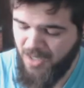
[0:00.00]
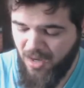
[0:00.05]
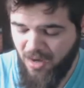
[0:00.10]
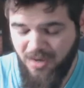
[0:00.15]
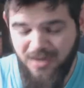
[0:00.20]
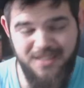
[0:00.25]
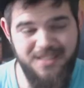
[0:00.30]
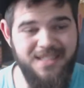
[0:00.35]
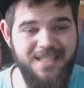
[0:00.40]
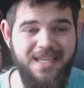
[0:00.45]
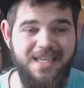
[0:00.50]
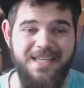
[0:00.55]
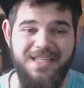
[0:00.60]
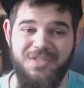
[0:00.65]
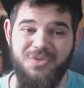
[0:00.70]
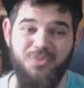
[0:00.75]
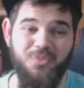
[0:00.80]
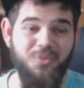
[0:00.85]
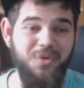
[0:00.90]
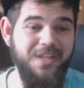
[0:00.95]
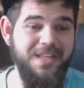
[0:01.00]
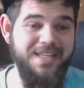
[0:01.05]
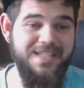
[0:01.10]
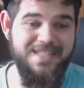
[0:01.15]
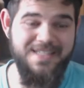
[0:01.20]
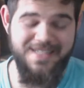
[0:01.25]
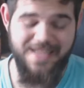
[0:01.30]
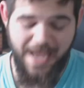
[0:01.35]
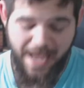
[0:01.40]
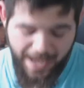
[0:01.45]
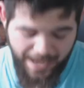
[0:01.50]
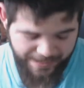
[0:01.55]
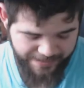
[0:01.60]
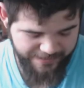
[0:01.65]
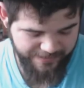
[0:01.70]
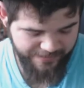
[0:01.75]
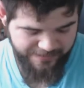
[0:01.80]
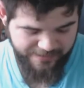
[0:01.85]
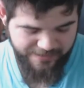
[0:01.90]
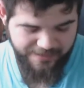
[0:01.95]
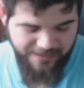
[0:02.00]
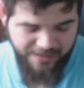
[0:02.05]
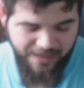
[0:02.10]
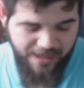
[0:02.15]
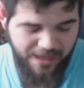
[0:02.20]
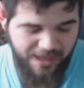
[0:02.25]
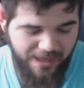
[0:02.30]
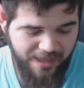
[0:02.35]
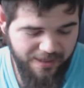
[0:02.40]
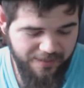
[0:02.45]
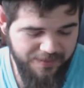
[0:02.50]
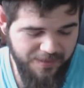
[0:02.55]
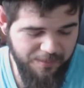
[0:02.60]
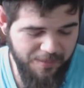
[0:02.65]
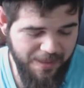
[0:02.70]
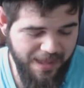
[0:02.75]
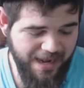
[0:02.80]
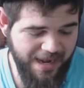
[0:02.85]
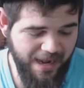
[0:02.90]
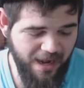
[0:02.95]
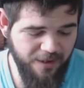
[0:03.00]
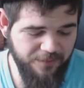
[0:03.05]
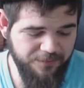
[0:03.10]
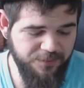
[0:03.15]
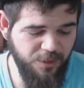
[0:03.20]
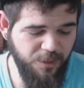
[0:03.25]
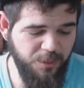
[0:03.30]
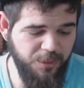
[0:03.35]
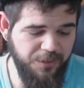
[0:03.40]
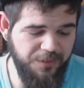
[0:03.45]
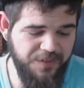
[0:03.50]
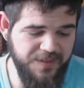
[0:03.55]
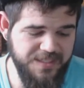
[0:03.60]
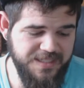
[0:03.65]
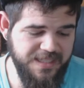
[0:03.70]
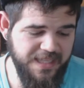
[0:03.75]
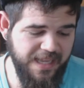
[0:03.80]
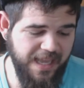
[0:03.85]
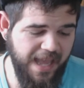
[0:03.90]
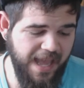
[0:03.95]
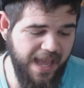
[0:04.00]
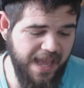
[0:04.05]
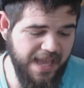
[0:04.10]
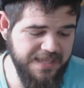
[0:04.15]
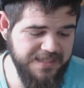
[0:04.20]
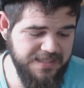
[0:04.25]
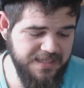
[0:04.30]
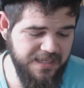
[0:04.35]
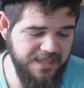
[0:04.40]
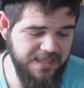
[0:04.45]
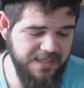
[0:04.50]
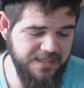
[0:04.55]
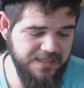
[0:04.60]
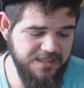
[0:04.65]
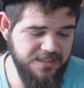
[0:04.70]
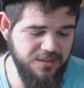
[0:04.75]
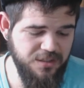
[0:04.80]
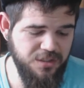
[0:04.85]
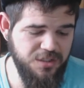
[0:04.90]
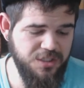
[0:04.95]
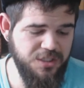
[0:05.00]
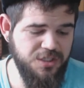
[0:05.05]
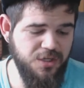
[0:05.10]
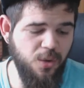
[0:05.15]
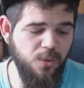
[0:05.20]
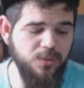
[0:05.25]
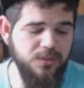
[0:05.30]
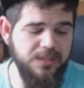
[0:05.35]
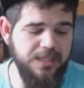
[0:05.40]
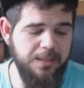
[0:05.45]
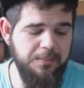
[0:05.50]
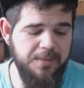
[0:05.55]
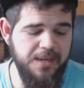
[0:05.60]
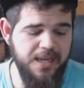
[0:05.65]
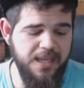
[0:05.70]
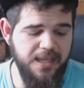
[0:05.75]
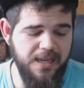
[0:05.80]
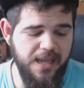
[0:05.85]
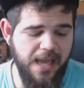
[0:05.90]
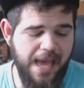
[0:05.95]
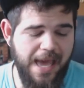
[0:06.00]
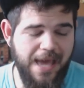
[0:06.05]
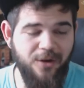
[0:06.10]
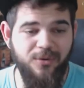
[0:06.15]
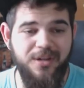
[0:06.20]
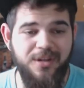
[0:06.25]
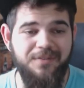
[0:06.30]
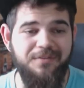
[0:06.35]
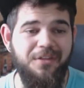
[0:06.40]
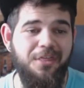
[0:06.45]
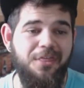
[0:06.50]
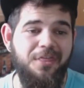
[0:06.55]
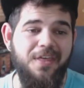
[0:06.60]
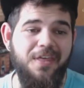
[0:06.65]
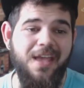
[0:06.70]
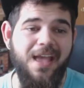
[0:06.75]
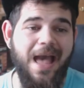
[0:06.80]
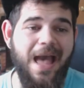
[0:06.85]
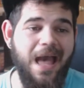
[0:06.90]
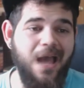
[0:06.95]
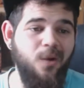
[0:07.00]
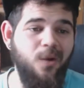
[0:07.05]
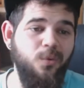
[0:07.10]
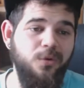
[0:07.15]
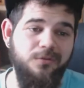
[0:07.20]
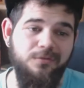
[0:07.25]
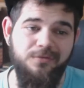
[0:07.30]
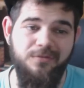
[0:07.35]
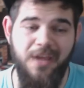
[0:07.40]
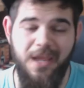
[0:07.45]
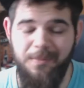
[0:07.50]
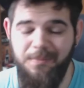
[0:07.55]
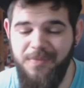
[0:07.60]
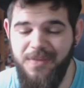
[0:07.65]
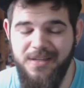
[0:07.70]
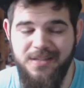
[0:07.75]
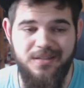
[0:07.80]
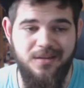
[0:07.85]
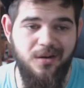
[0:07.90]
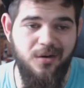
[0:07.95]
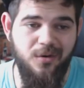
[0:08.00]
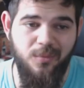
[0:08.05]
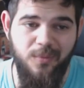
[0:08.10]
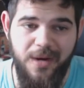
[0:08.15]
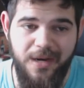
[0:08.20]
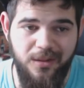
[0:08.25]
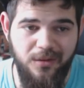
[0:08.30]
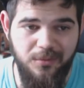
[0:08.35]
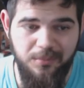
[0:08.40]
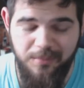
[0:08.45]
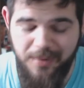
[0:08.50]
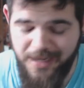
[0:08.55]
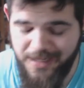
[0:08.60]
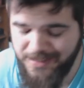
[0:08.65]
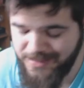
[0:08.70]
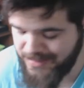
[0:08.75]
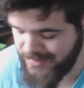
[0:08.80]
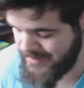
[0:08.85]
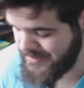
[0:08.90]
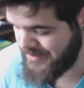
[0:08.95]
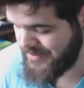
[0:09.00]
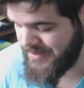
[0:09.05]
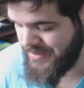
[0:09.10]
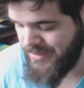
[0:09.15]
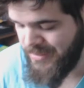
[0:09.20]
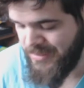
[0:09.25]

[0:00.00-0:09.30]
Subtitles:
honestly it's really sad. The amount of airflow that this thing has is so limited, I don't even think I would vape this on a regular basis.